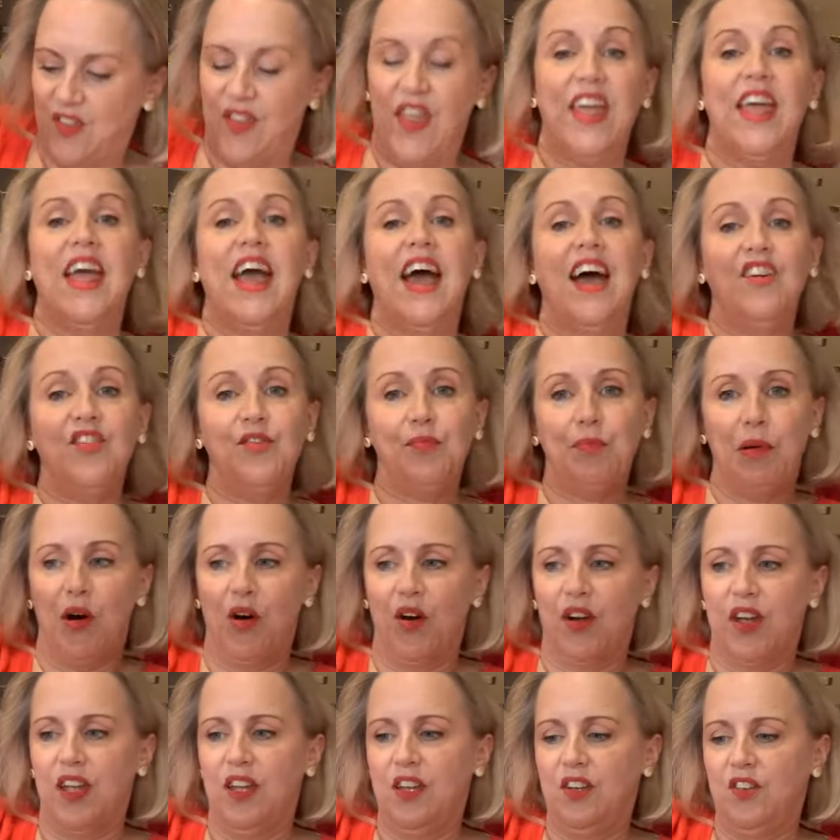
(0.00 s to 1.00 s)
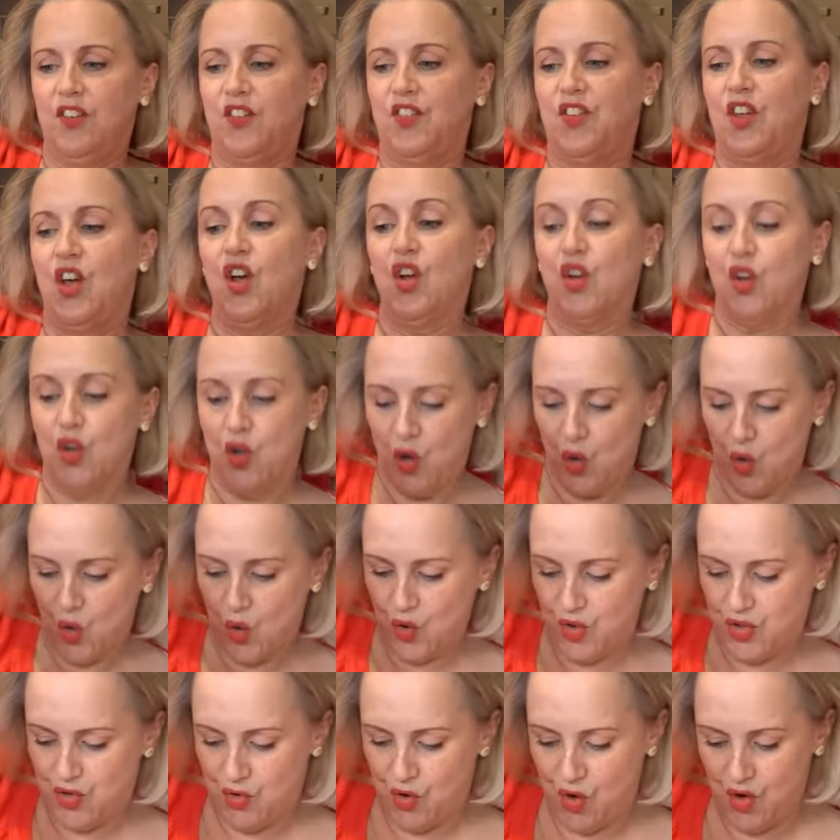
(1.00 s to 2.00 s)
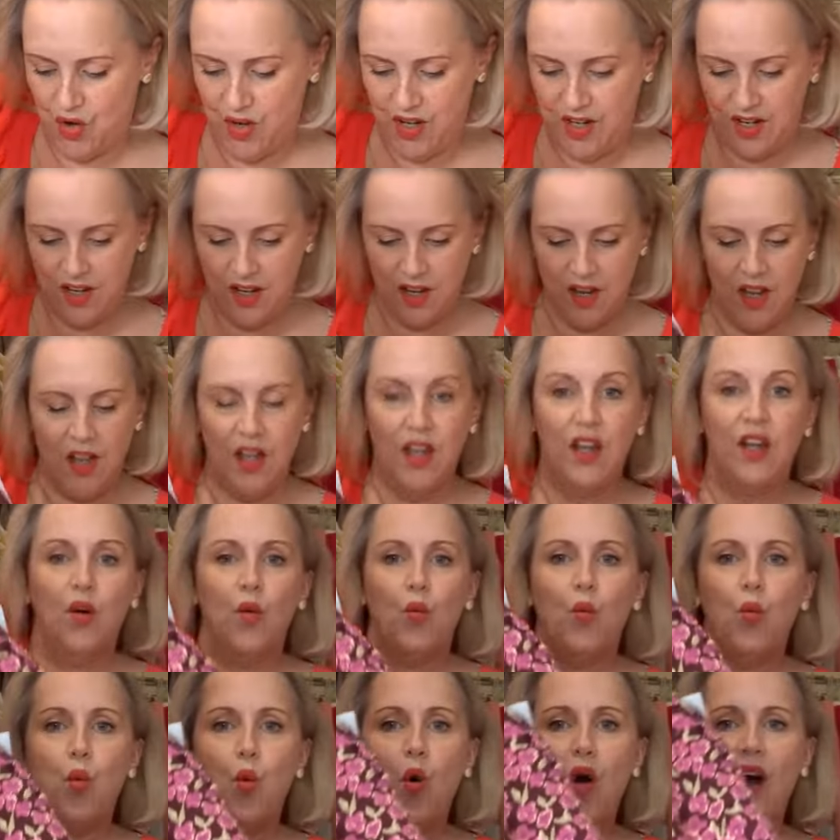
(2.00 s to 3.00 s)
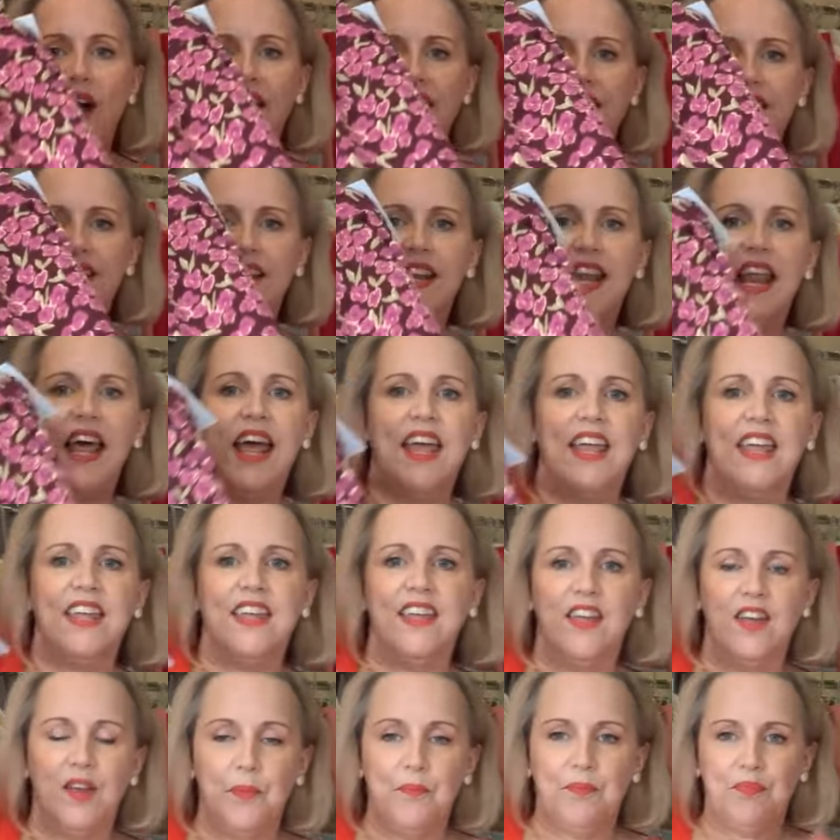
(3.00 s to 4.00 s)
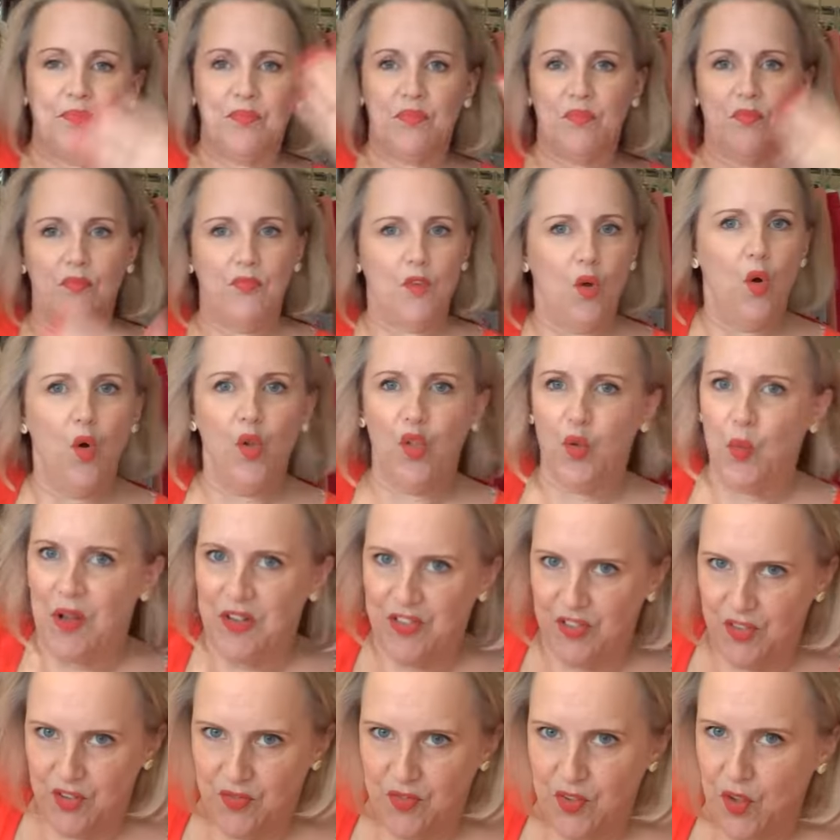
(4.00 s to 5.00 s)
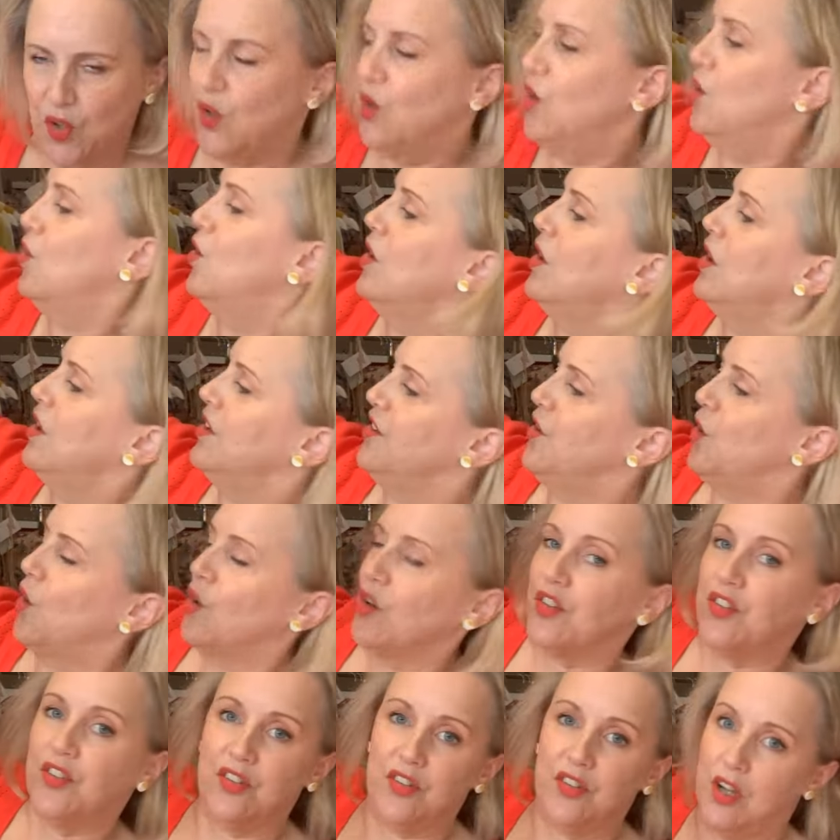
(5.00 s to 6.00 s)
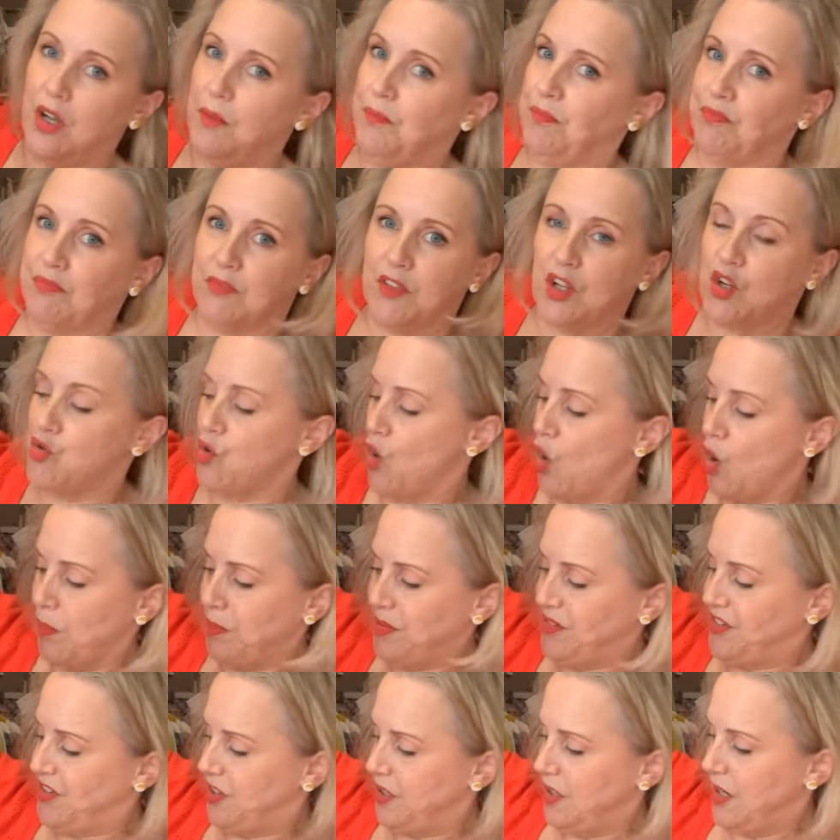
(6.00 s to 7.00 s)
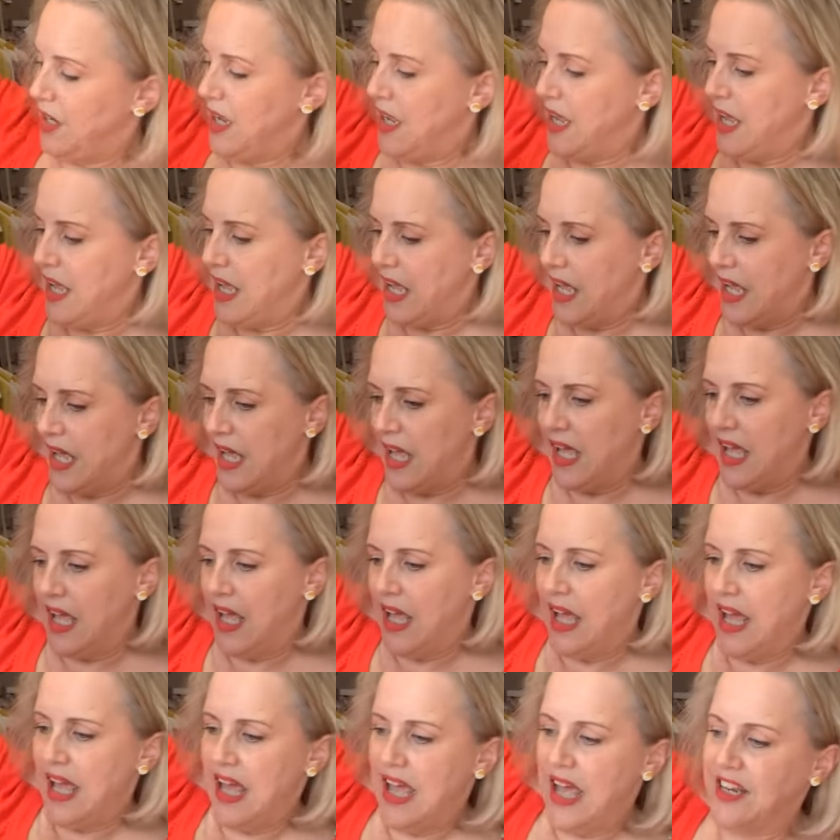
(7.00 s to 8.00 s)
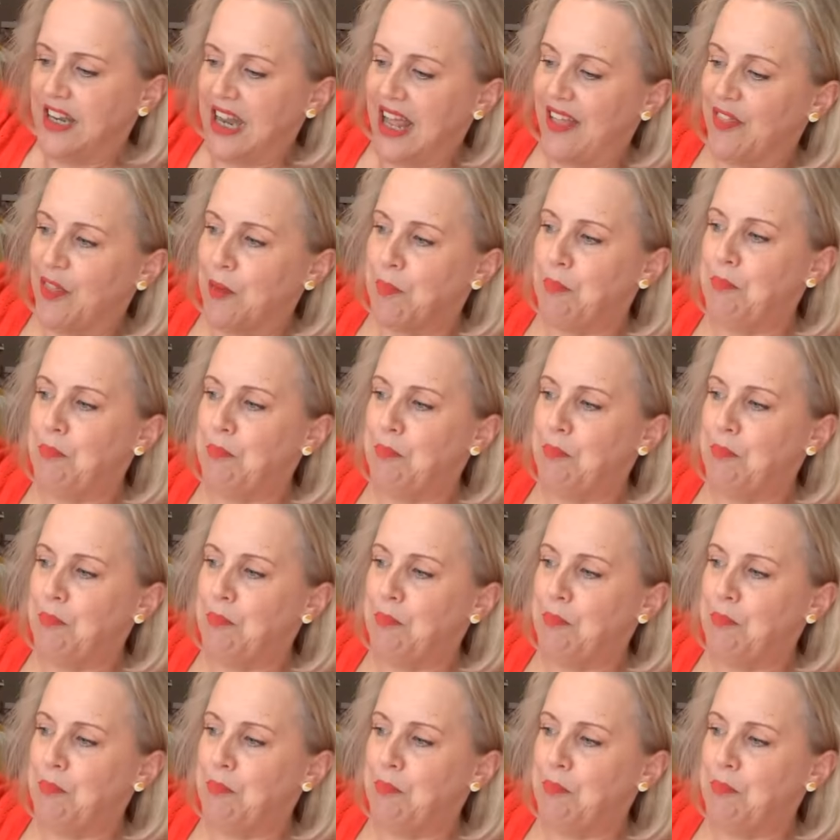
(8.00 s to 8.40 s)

they have pockets, corduroy, wide leg, all the way to the floor, not um, cropped. And at the